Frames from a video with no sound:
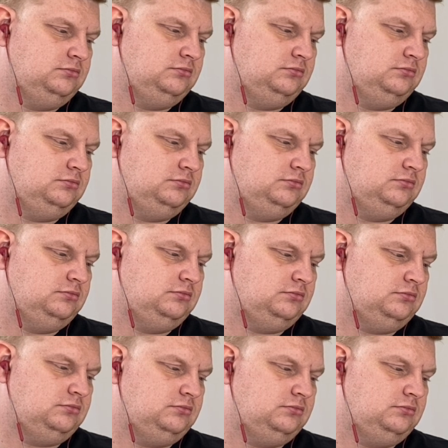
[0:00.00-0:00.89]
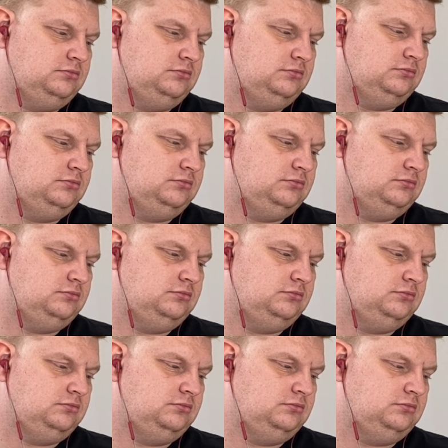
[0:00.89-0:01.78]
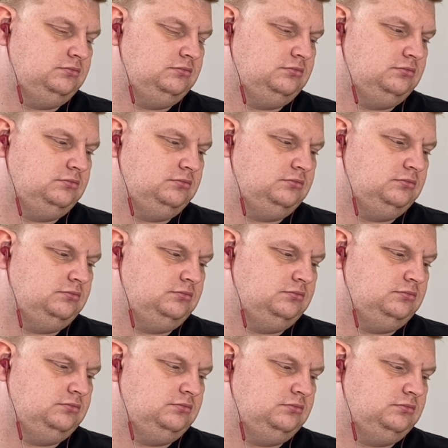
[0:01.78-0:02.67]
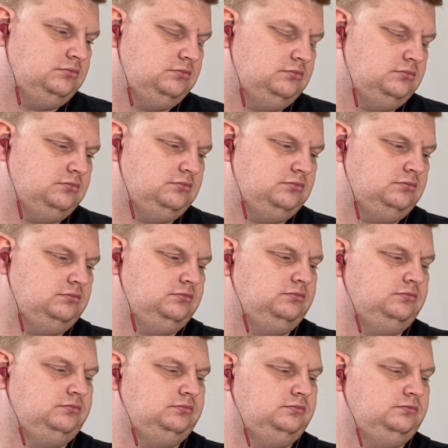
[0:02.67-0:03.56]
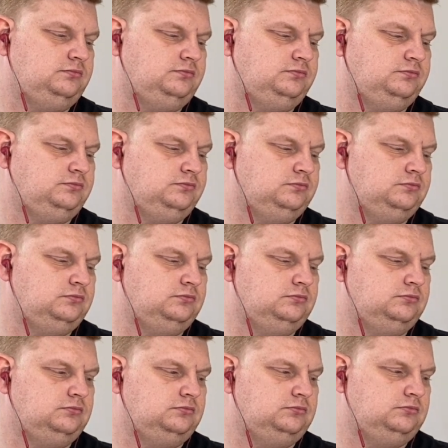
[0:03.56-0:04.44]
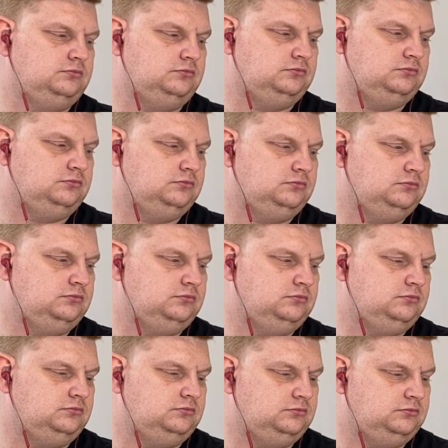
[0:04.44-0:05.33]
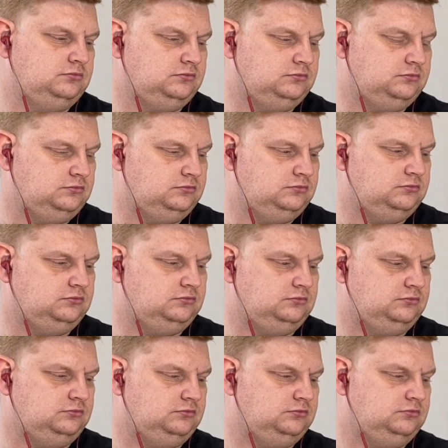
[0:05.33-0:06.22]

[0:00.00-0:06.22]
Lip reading: [no speech]